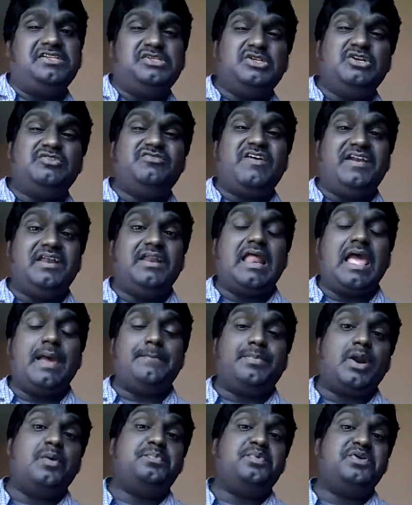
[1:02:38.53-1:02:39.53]
You should find an
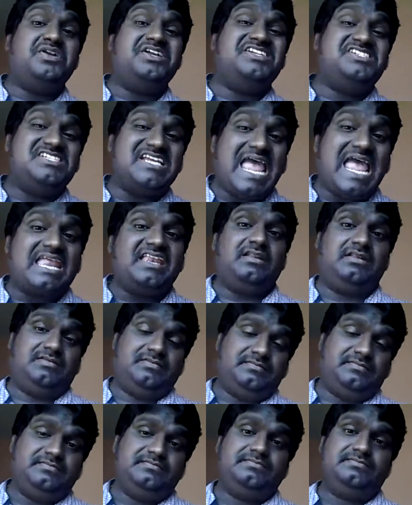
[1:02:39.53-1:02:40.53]
appropriate channel
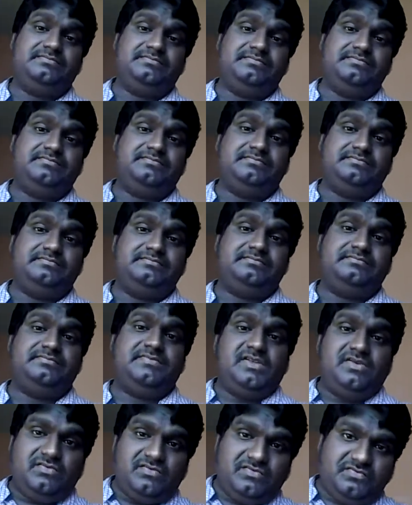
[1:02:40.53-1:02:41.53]

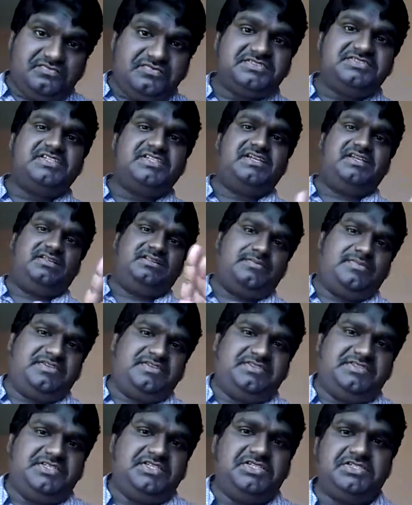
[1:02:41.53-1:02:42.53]
for sending the
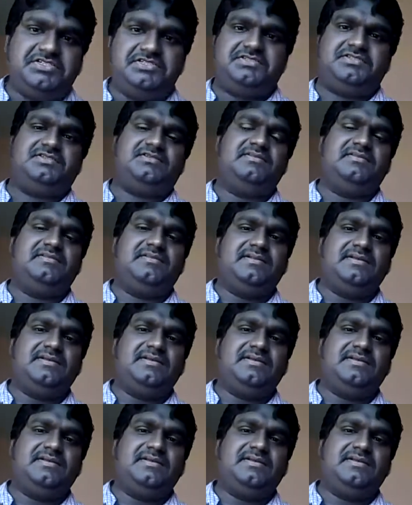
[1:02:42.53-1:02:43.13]
messages.